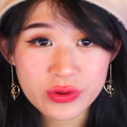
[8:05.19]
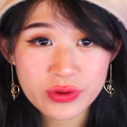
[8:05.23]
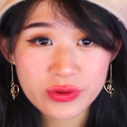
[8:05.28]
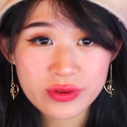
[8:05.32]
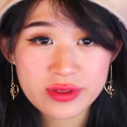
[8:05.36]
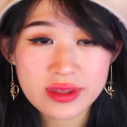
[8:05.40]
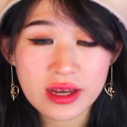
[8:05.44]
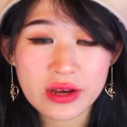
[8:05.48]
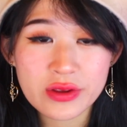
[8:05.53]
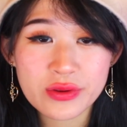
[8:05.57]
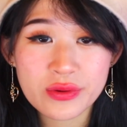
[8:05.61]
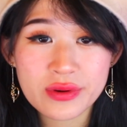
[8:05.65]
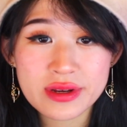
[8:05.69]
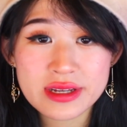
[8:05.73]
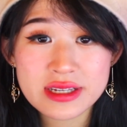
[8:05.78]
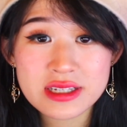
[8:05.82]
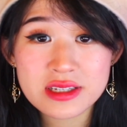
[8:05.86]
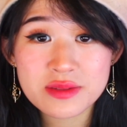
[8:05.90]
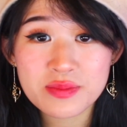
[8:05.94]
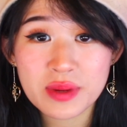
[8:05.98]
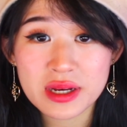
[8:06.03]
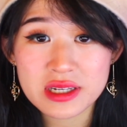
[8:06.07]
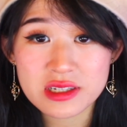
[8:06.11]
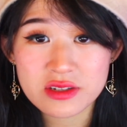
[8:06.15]
you that you're
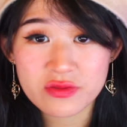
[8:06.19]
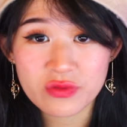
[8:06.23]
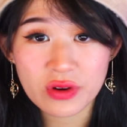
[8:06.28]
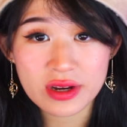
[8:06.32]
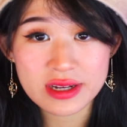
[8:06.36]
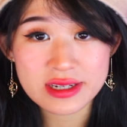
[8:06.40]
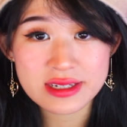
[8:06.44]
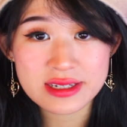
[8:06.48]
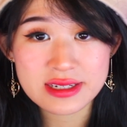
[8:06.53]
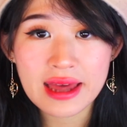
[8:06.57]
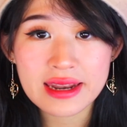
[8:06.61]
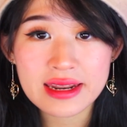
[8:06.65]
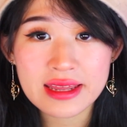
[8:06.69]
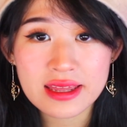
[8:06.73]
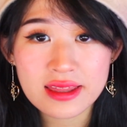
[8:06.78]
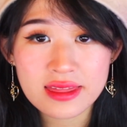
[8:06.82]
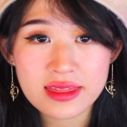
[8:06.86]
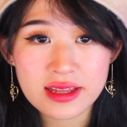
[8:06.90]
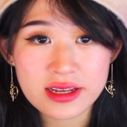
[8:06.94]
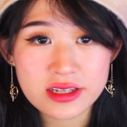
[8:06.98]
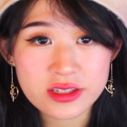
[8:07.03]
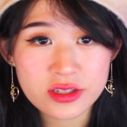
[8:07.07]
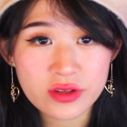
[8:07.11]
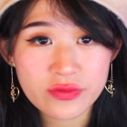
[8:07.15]
his best friend and he
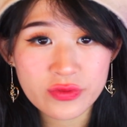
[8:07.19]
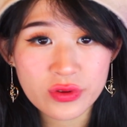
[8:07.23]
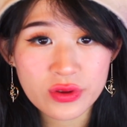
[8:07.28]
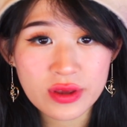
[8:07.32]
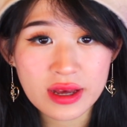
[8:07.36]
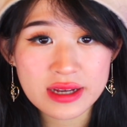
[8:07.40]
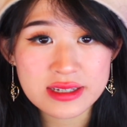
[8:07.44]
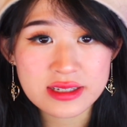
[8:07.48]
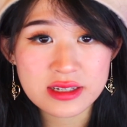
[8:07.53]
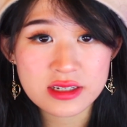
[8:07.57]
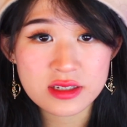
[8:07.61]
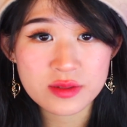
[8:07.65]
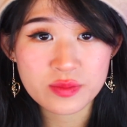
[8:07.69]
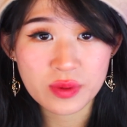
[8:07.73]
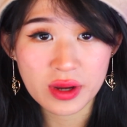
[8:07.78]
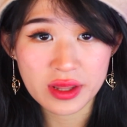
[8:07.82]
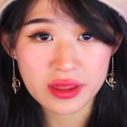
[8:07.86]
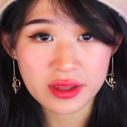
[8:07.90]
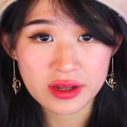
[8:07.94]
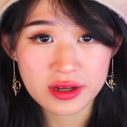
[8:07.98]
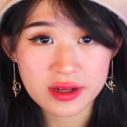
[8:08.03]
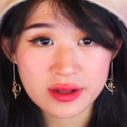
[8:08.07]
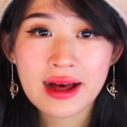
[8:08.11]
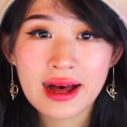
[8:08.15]
thinks of you as his
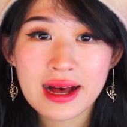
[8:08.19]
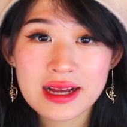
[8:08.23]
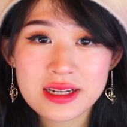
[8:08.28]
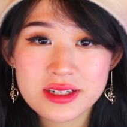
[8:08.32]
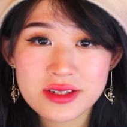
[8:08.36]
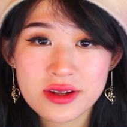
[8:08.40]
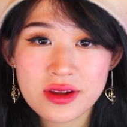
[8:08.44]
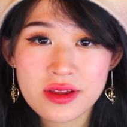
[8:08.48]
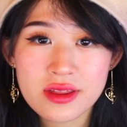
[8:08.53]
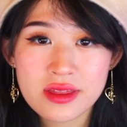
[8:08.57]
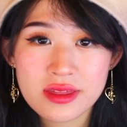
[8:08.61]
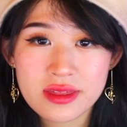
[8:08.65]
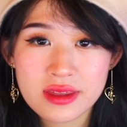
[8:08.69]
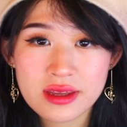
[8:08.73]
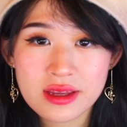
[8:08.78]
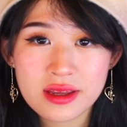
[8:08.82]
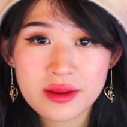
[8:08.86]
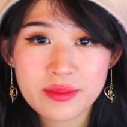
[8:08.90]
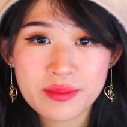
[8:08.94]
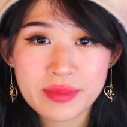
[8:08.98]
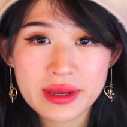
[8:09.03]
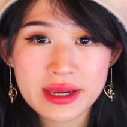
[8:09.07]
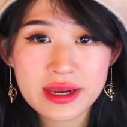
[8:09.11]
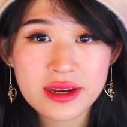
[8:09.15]
brother. I don't
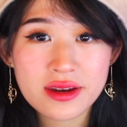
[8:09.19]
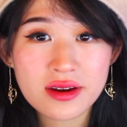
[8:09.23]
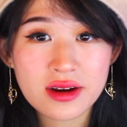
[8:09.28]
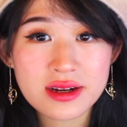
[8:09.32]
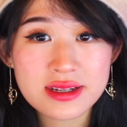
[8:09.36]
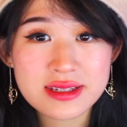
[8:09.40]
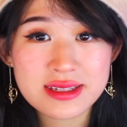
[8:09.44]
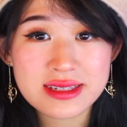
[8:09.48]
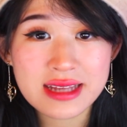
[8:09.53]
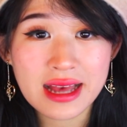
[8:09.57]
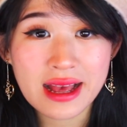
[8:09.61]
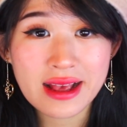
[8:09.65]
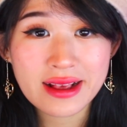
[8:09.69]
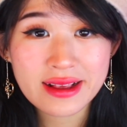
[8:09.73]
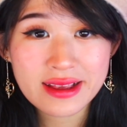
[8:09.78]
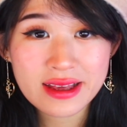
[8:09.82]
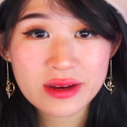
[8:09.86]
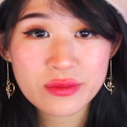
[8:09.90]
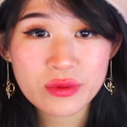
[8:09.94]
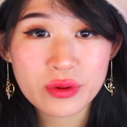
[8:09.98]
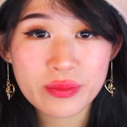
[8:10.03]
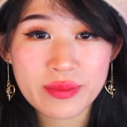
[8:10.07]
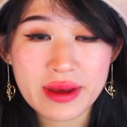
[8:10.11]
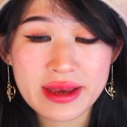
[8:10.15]
think me not saying
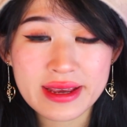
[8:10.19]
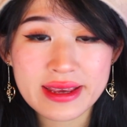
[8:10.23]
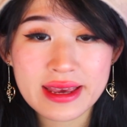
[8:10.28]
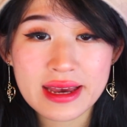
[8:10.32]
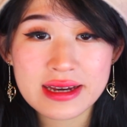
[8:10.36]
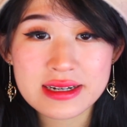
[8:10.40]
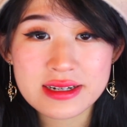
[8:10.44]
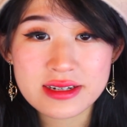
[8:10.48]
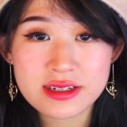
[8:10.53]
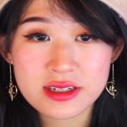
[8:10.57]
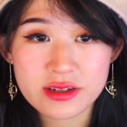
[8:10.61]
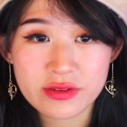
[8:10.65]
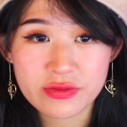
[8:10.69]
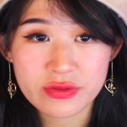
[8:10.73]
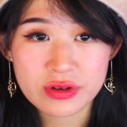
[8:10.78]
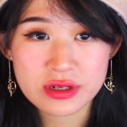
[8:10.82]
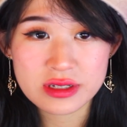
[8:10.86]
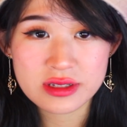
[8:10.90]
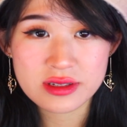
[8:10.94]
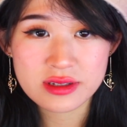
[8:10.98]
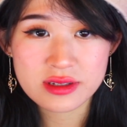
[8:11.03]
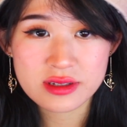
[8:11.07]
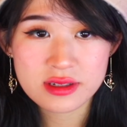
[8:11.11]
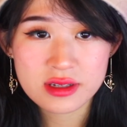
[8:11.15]
it will make any
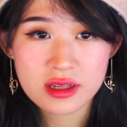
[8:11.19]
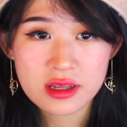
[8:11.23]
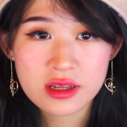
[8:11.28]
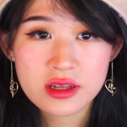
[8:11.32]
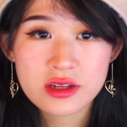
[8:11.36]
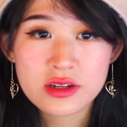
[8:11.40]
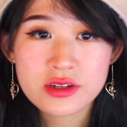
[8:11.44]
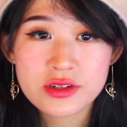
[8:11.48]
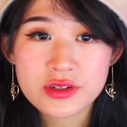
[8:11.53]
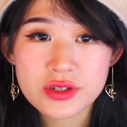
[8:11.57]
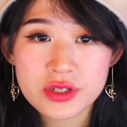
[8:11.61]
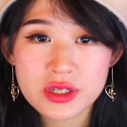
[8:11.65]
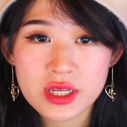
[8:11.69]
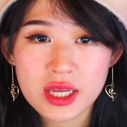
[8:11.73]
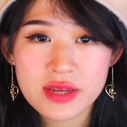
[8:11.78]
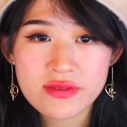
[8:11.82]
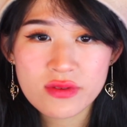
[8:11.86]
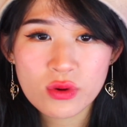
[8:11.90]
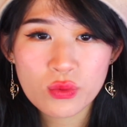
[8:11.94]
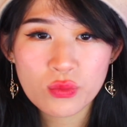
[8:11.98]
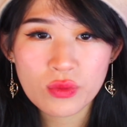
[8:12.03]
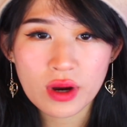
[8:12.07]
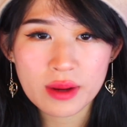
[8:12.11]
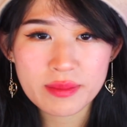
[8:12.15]
difference. Do you
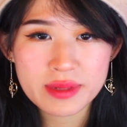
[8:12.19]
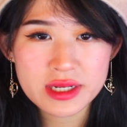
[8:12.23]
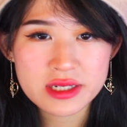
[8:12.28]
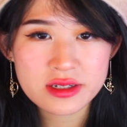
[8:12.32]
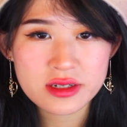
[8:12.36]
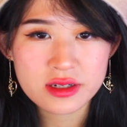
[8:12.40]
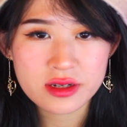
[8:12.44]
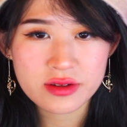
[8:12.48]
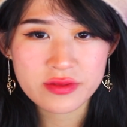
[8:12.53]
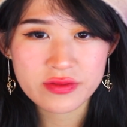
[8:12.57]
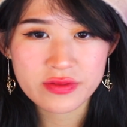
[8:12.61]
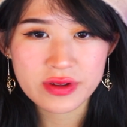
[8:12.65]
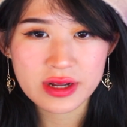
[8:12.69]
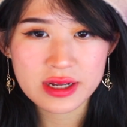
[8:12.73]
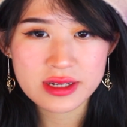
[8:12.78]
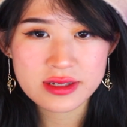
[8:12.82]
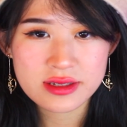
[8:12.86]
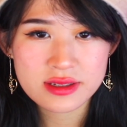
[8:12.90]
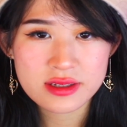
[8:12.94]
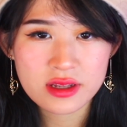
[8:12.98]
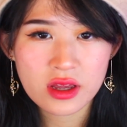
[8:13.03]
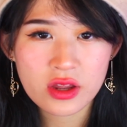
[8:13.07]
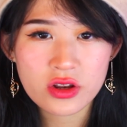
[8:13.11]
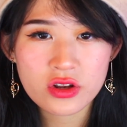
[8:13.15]
even want me to
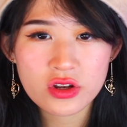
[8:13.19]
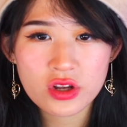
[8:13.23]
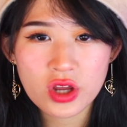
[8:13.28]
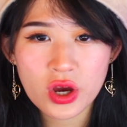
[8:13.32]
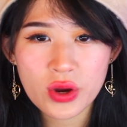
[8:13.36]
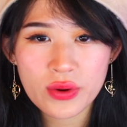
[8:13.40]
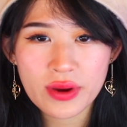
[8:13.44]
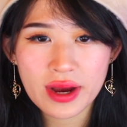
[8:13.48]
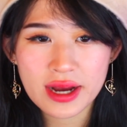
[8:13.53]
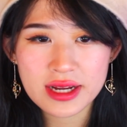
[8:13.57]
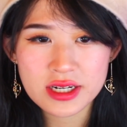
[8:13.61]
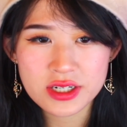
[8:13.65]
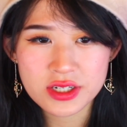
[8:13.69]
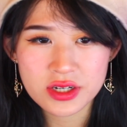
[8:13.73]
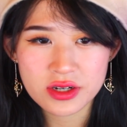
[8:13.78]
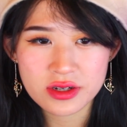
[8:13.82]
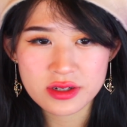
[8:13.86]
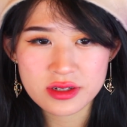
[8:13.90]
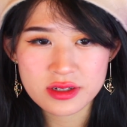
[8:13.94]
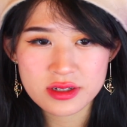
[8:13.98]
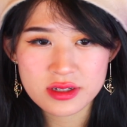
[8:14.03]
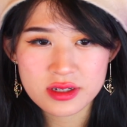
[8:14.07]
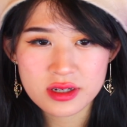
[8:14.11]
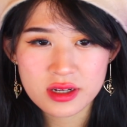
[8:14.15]
confess? No, I
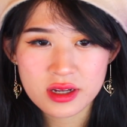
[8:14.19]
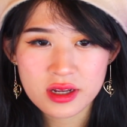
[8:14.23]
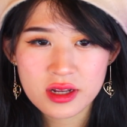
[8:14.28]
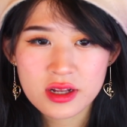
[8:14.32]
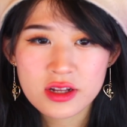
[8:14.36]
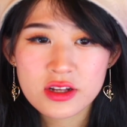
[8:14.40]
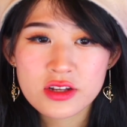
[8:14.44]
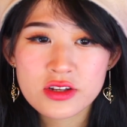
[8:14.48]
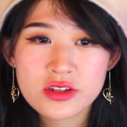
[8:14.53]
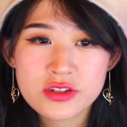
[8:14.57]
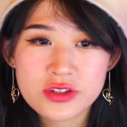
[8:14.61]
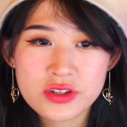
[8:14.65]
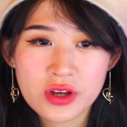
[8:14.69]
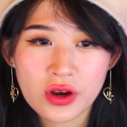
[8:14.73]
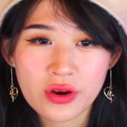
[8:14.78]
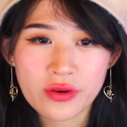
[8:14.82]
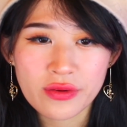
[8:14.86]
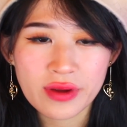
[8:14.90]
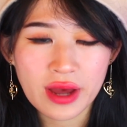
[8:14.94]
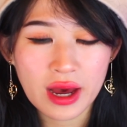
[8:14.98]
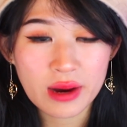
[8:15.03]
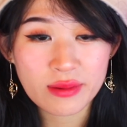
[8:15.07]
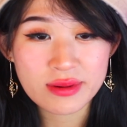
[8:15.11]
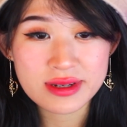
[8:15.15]
don't.
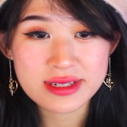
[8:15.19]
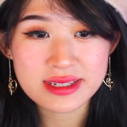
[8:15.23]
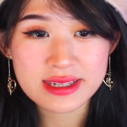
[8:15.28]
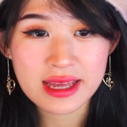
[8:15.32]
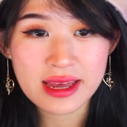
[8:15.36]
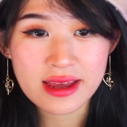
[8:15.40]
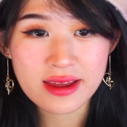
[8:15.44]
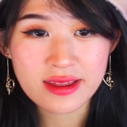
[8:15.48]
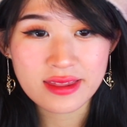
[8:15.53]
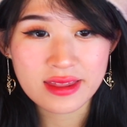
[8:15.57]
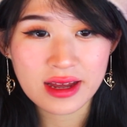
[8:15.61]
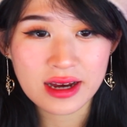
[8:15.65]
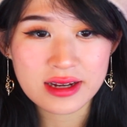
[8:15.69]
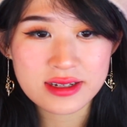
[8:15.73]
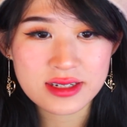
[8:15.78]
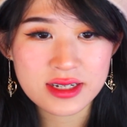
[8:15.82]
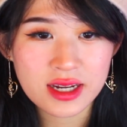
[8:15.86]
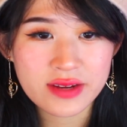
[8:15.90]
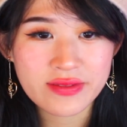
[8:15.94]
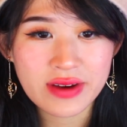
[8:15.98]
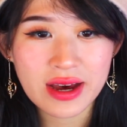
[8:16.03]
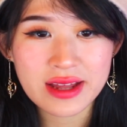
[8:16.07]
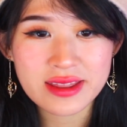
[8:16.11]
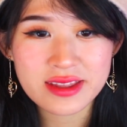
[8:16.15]
So, I was saying that
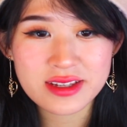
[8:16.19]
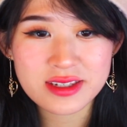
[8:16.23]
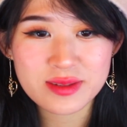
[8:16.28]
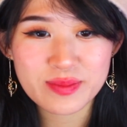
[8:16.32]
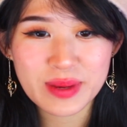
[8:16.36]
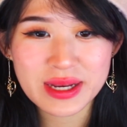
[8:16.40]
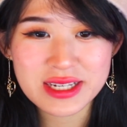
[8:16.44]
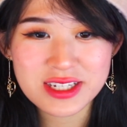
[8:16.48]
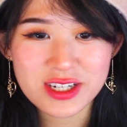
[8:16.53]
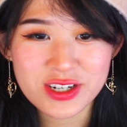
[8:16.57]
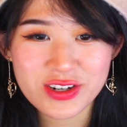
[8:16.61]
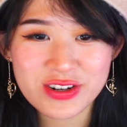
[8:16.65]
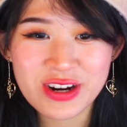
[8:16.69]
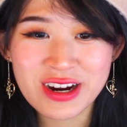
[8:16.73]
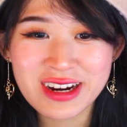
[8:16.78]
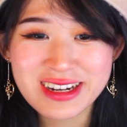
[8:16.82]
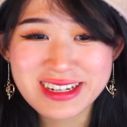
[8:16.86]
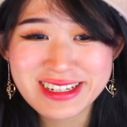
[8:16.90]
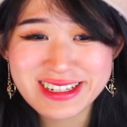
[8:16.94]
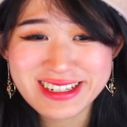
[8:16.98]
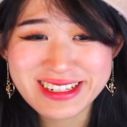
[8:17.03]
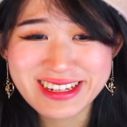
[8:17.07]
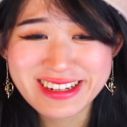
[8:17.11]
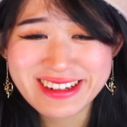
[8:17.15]
I've had this major
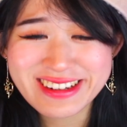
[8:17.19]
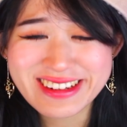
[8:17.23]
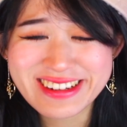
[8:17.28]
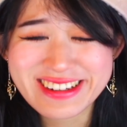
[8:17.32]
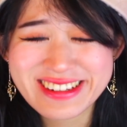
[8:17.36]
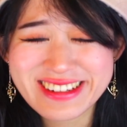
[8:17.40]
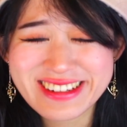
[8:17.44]
crush.